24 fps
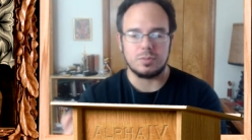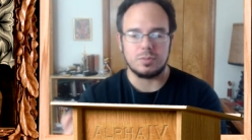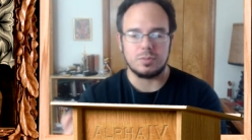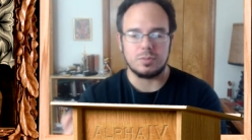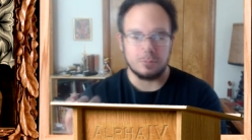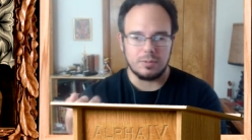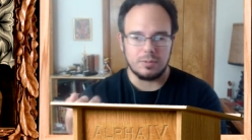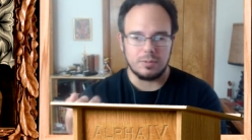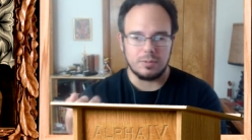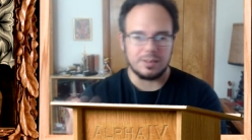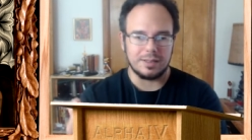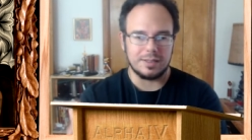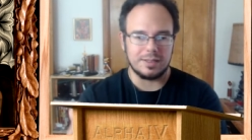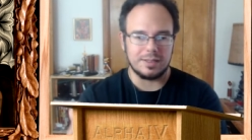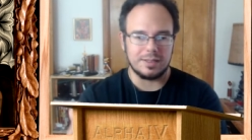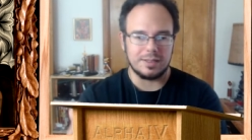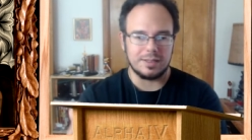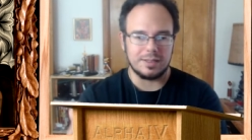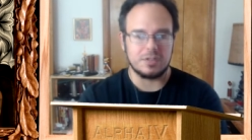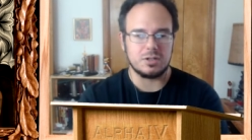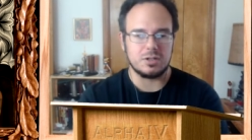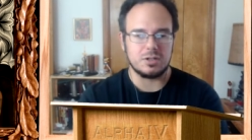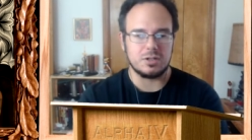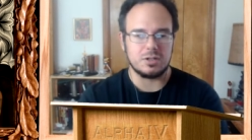
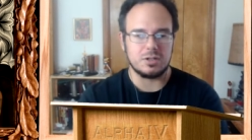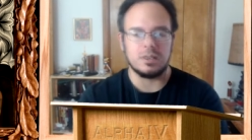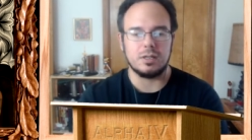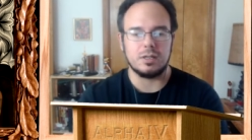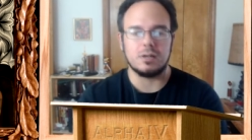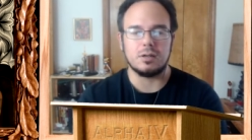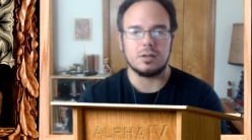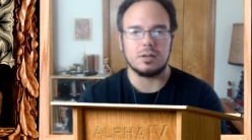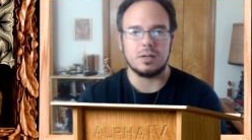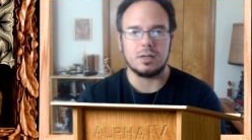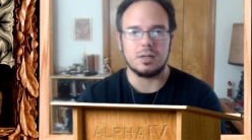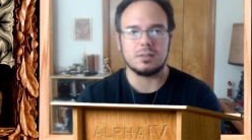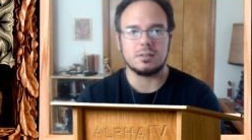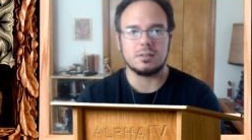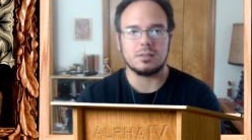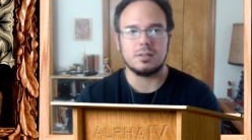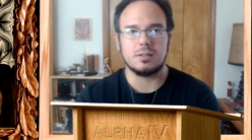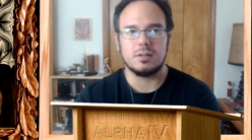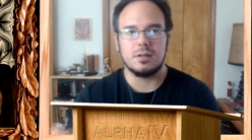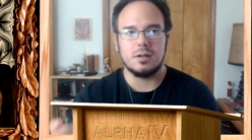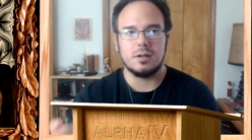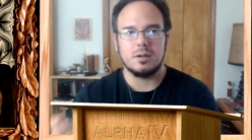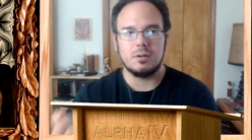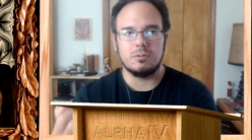regulation on the internet,
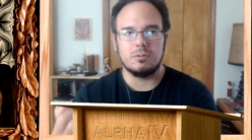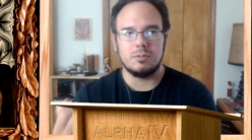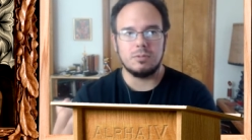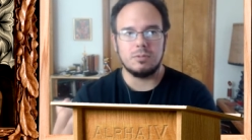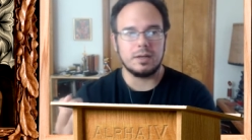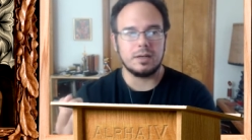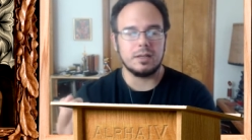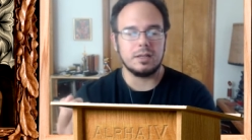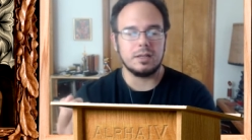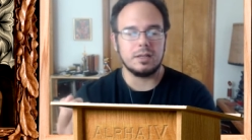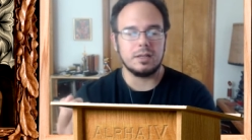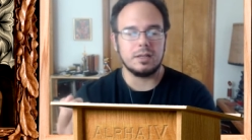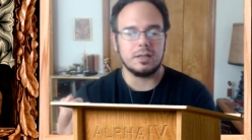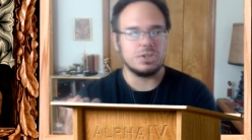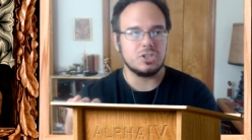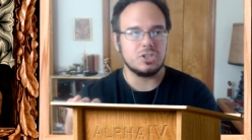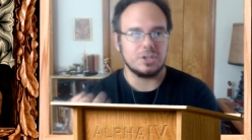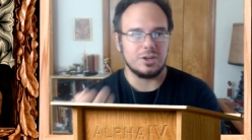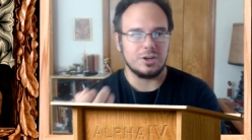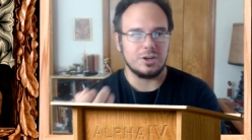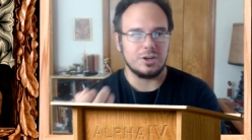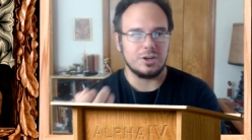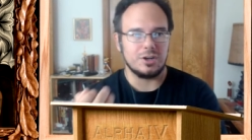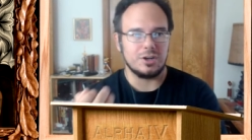regulation
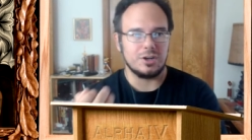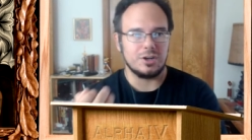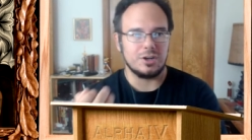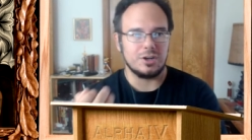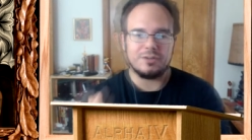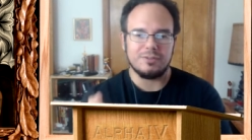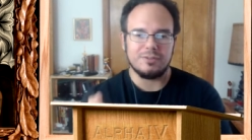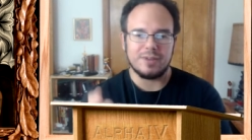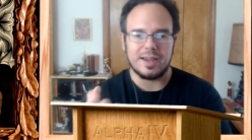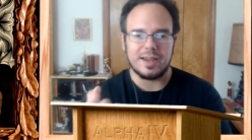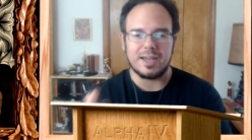on every